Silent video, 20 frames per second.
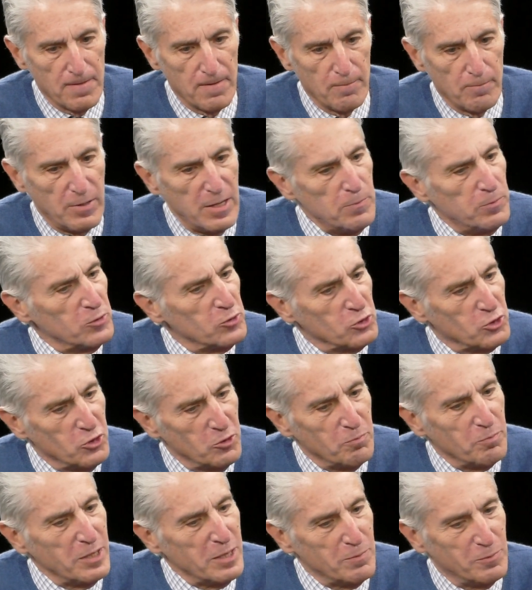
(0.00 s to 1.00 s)
People are
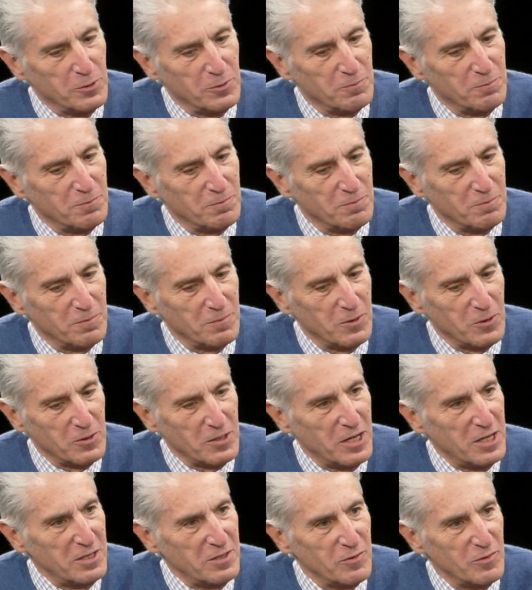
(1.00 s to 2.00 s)
good people,
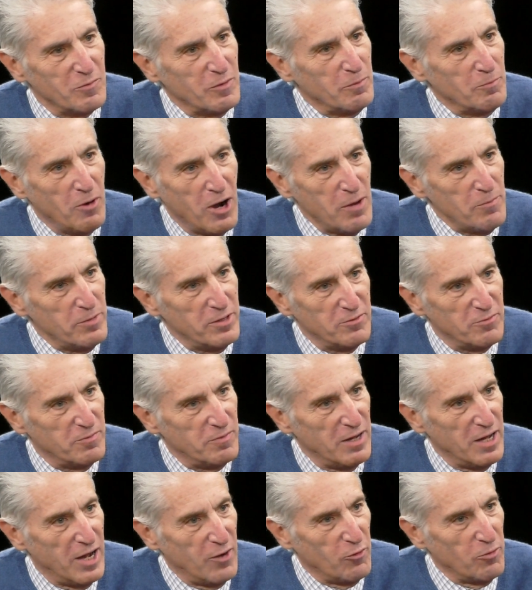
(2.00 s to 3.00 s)
okay? Remind me of
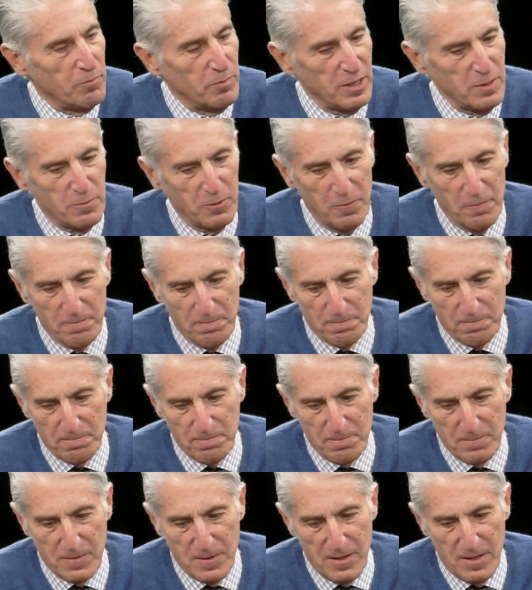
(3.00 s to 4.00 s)
our people.
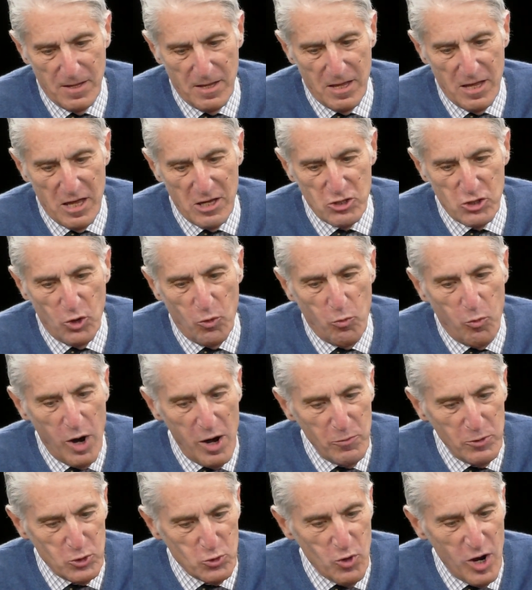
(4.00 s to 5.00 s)
So while
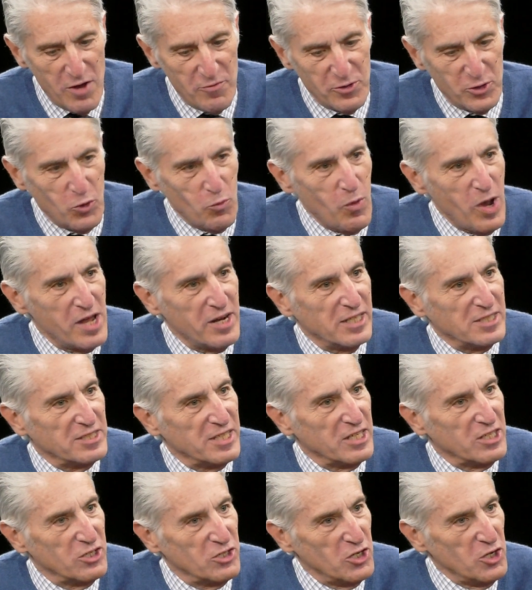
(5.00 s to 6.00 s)
we're driving around, I say,
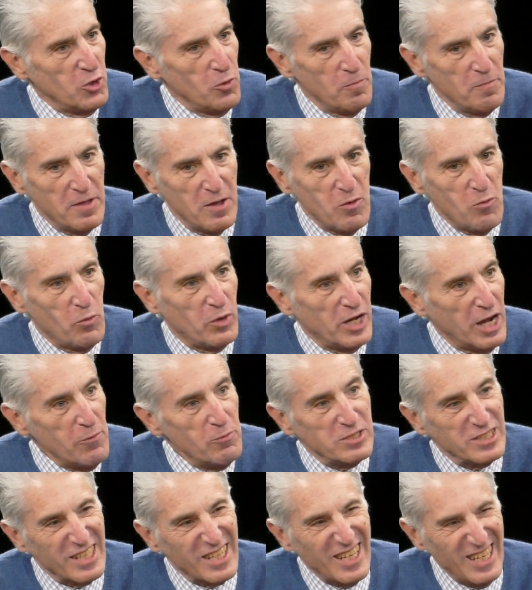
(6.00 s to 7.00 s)
you know, when I
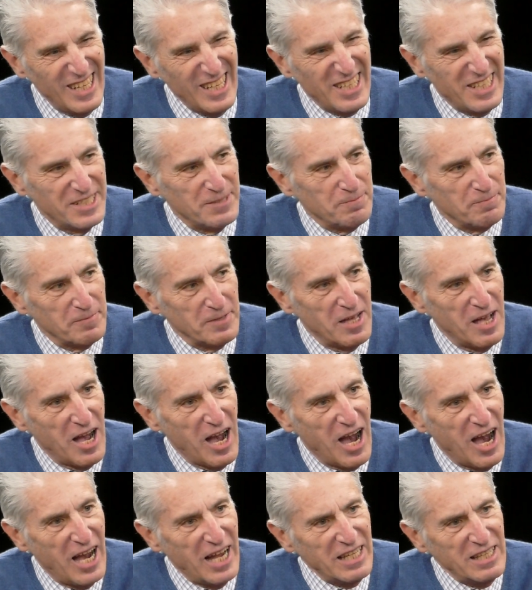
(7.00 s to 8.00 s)
was a kid,
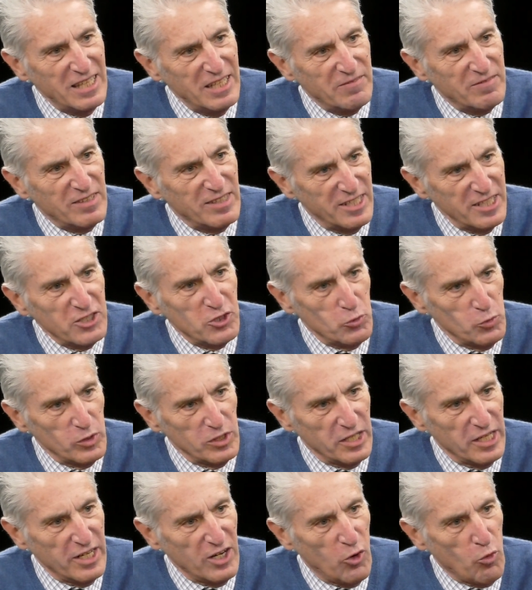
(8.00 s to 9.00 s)
I live
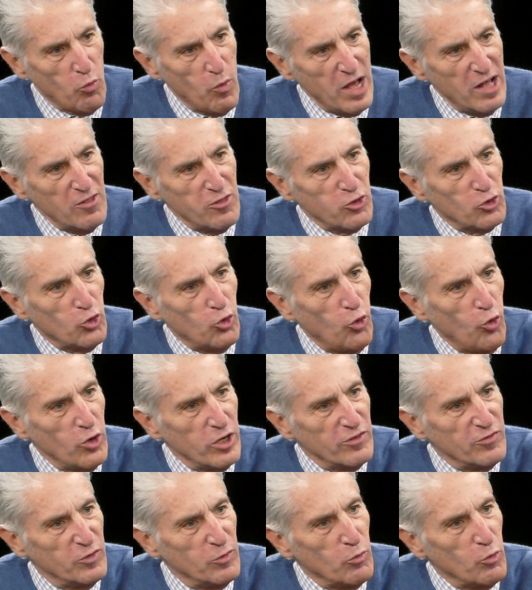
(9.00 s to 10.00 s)
literally around the corner
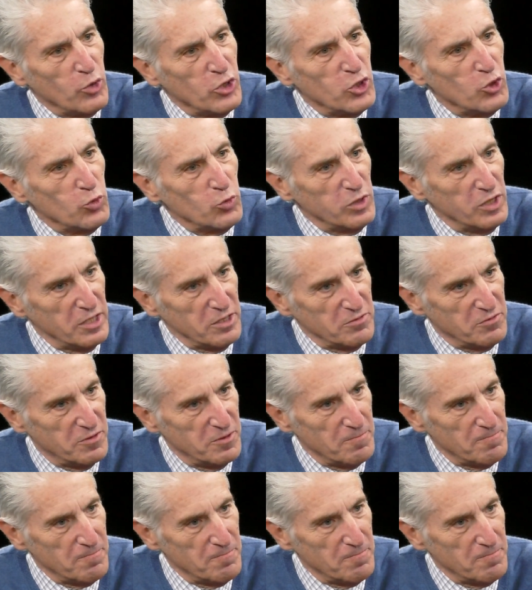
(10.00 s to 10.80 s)
from where you live.